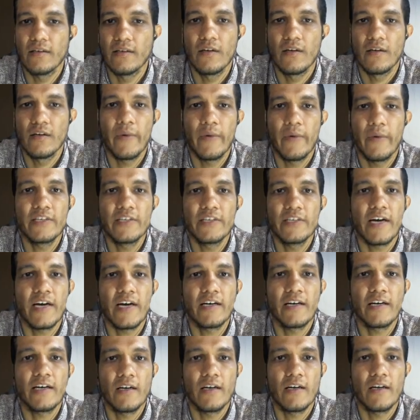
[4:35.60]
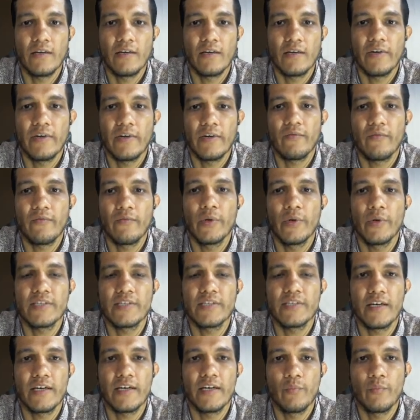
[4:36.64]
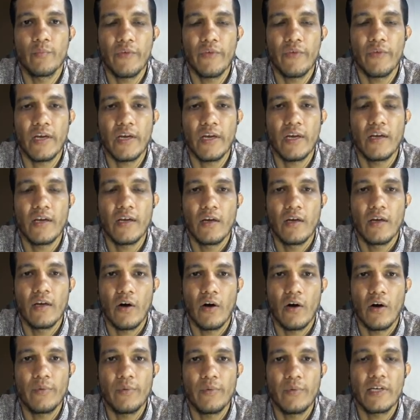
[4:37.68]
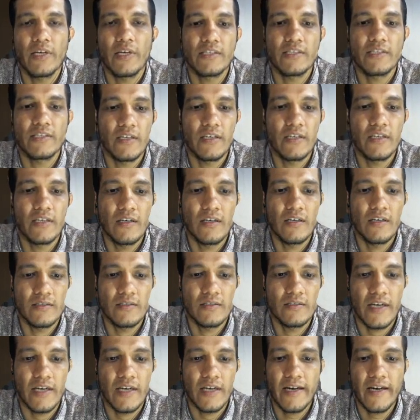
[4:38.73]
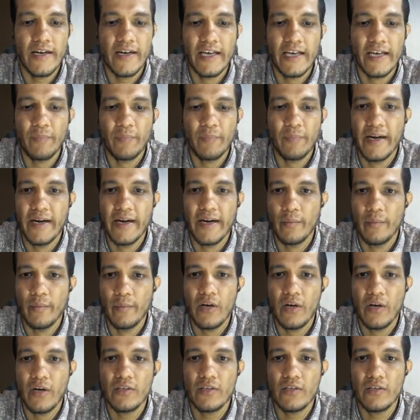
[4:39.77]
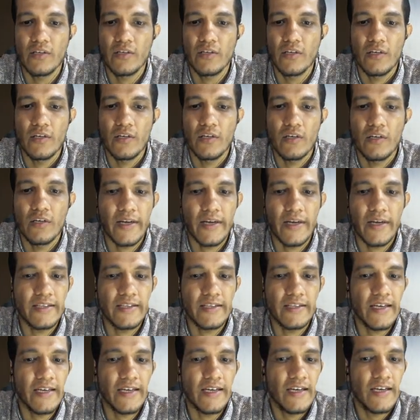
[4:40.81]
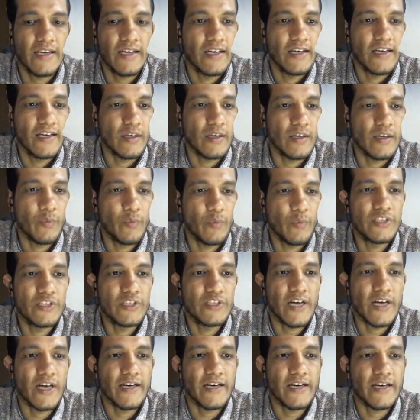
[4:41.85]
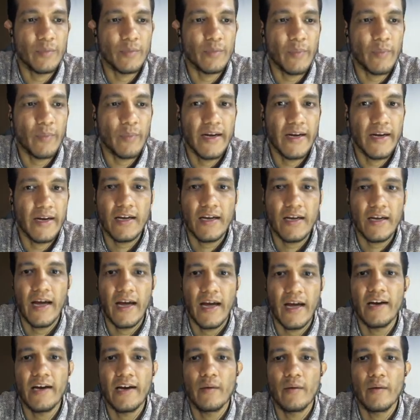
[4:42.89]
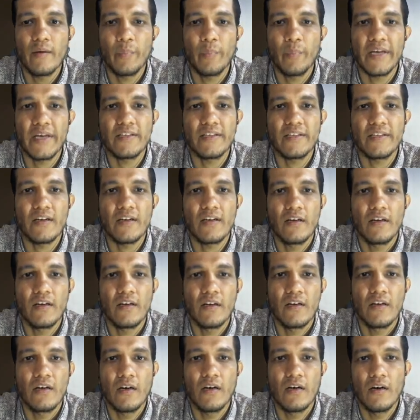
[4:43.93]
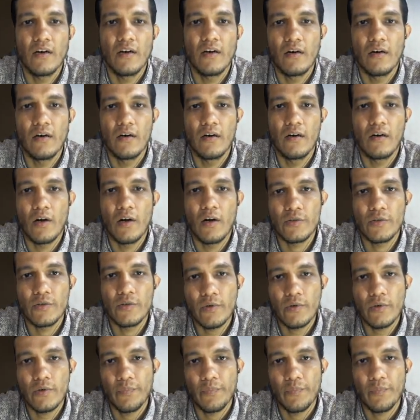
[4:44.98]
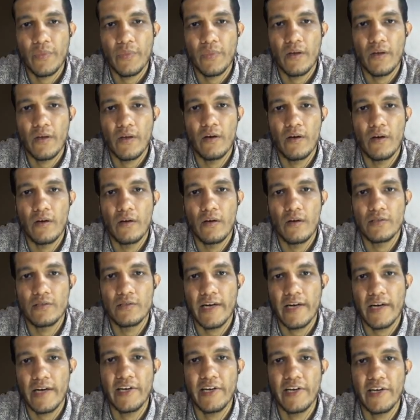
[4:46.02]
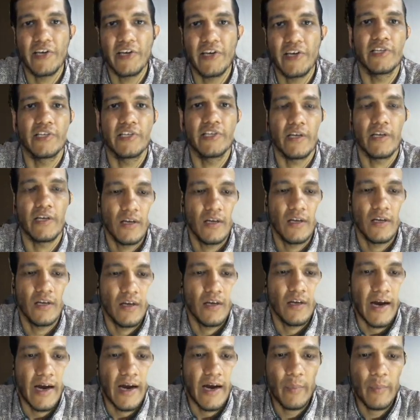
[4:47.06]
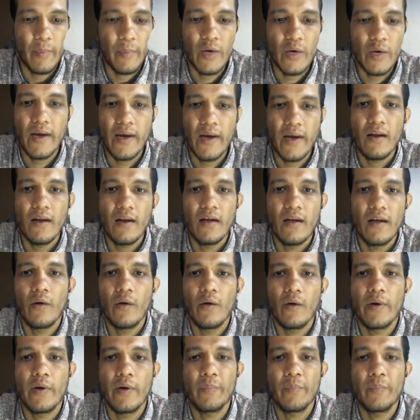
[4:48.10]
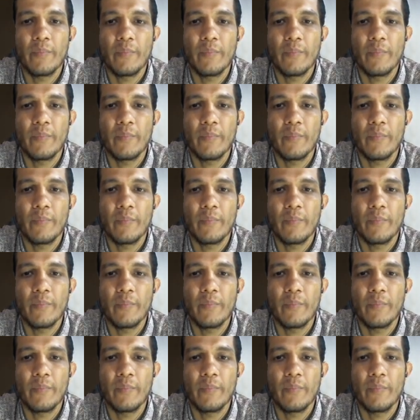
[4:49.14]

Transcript: When the fluid started moving, obviously it's started expanding, because we can say the fluid started expanding and pressure also started decreasing. And meanwhile, when